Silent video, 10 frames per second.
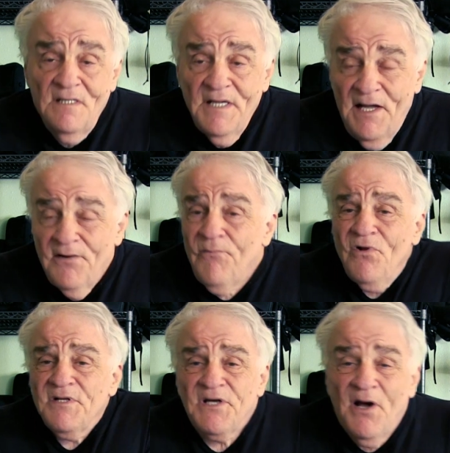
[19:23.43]
had a
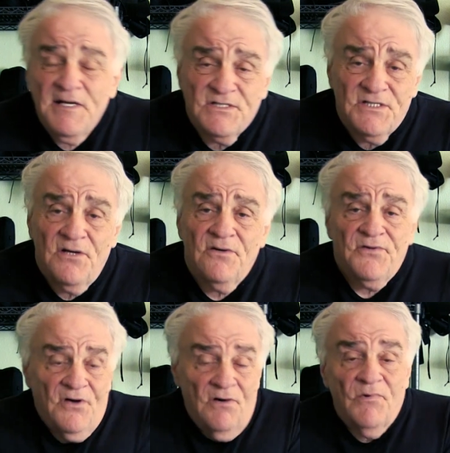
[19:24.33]
really nice dinner
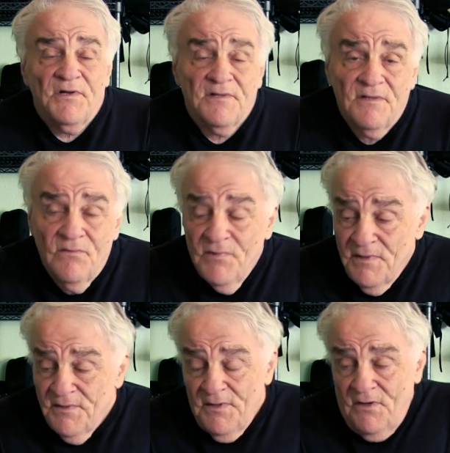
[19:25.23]
there with
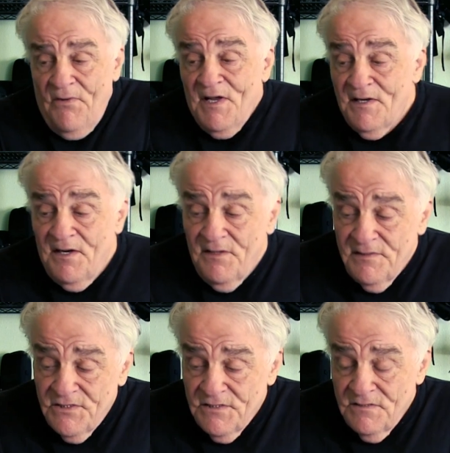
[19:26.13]
the
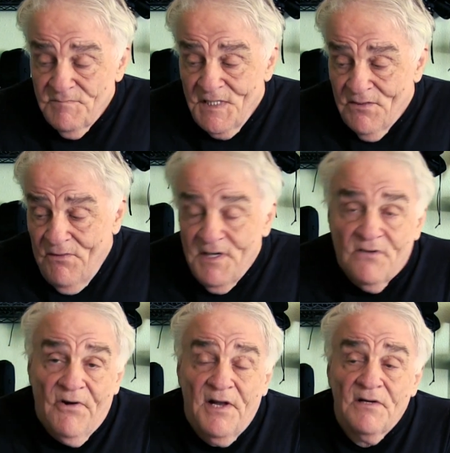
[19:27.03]
grandkids and my
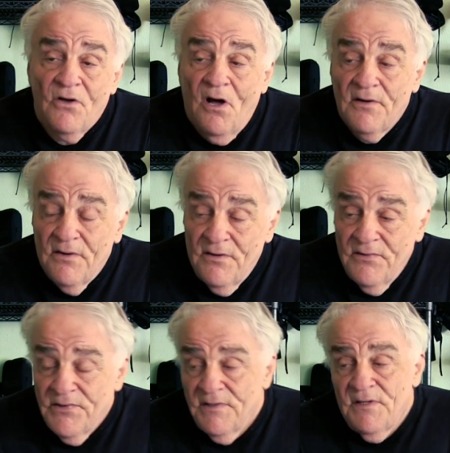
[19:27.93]
great-granddaughter